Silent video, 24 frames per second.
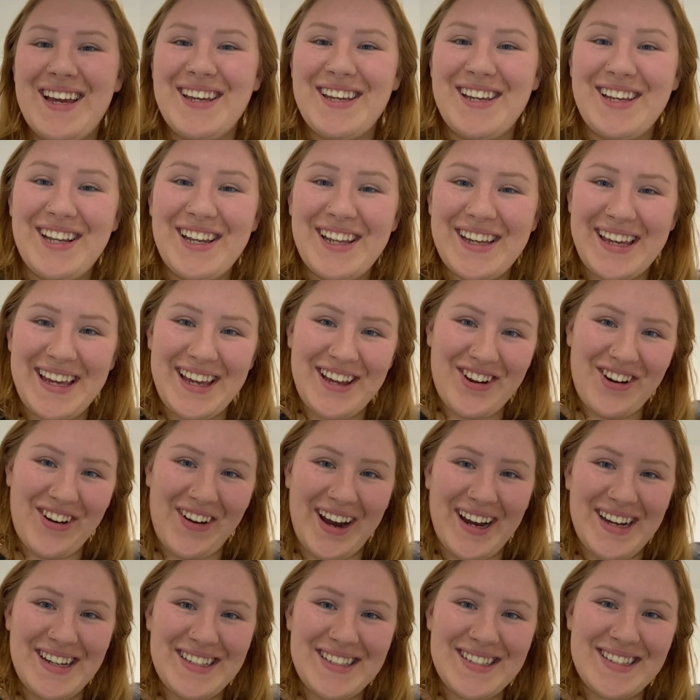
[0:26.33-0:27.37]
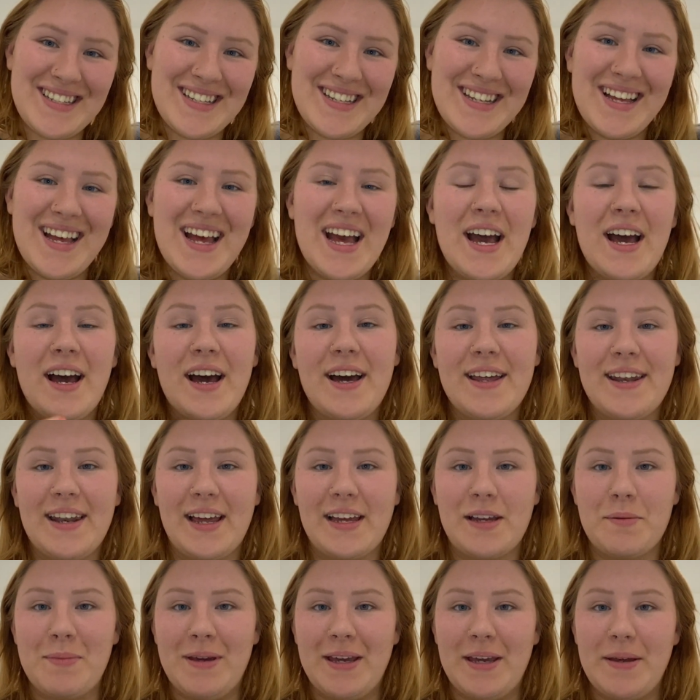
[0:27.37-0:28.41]
You're looking great,
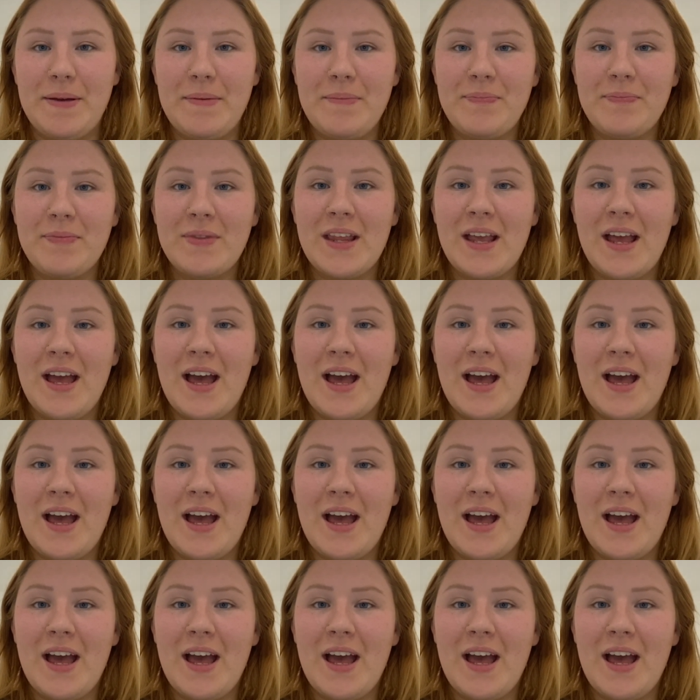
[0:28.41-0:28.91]
unlike me.